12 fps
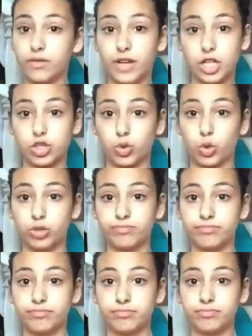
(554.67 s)
of high school,
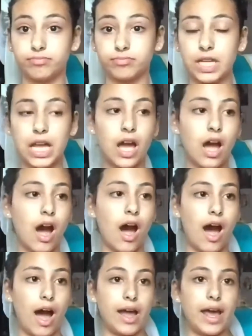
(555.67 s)

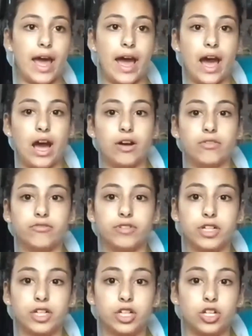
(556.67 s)
I have
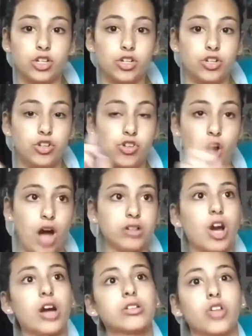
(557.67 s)

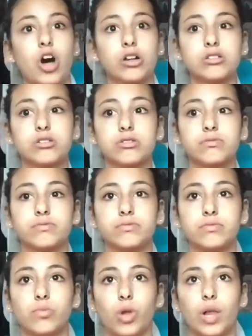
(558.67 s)
not gotten lost.
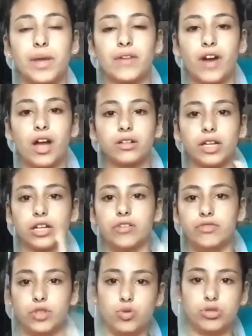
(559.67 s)
Well, I mean, I've gotten like
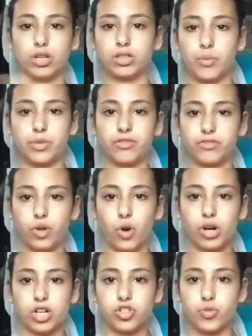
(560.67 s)
confused on some of the
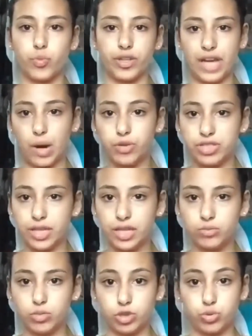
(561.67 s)
floors, but that was
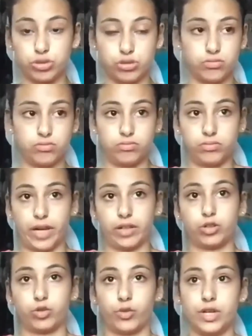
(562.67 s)
it, which was like
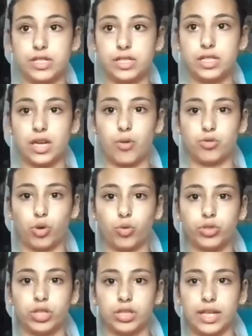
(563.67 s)
crazy. I was
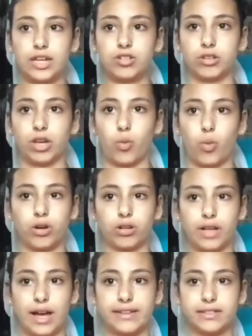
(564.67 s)
only late to like one
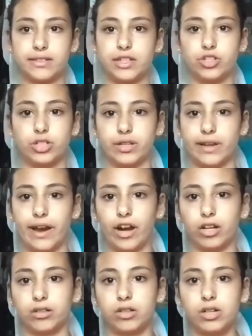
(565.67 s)
class, the teacher didn't
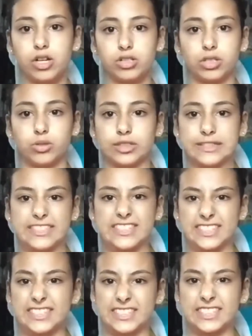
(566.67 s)
care. So I was like,
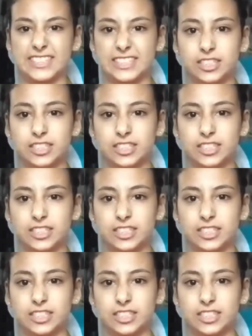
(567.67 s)
yeah,